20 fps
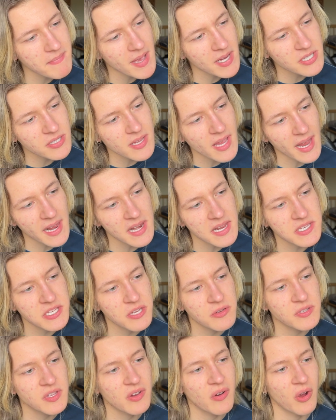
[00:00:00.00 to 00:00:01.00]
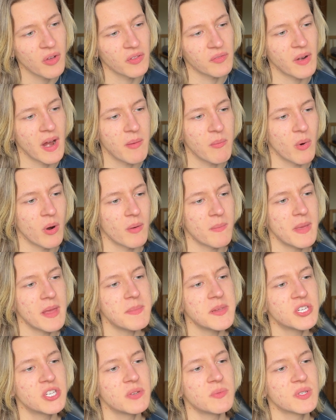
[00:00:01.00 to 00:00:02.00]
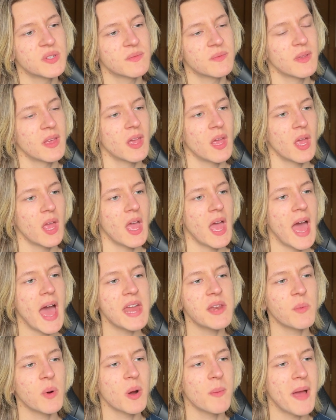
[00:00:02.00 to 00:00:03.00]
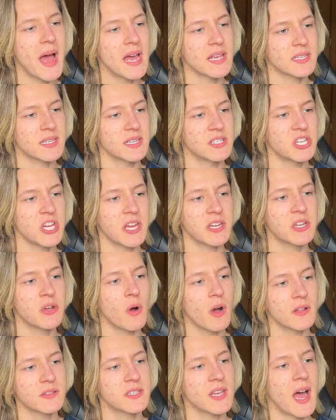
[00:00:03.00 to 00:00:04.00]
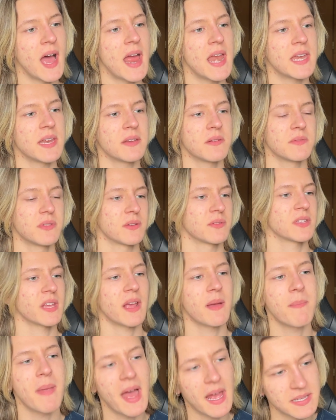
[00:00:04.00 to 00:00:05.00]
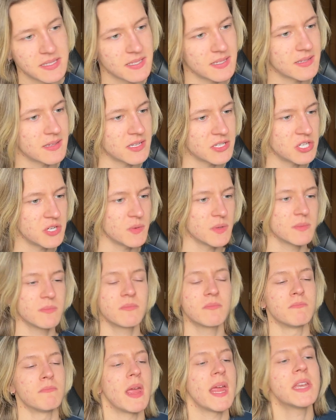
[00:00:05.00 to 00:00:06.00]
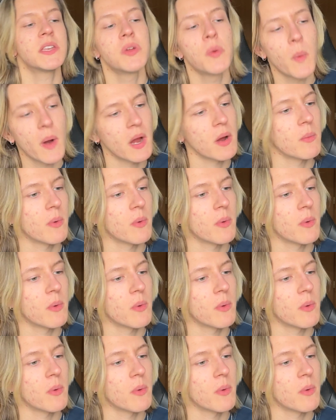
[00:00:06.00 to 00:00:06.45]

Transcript: Actually, I can excuse the girl on the right more. Maybe she was, had to wear a mask and she had to go outside and it was, there was like a mask that she was made to wear or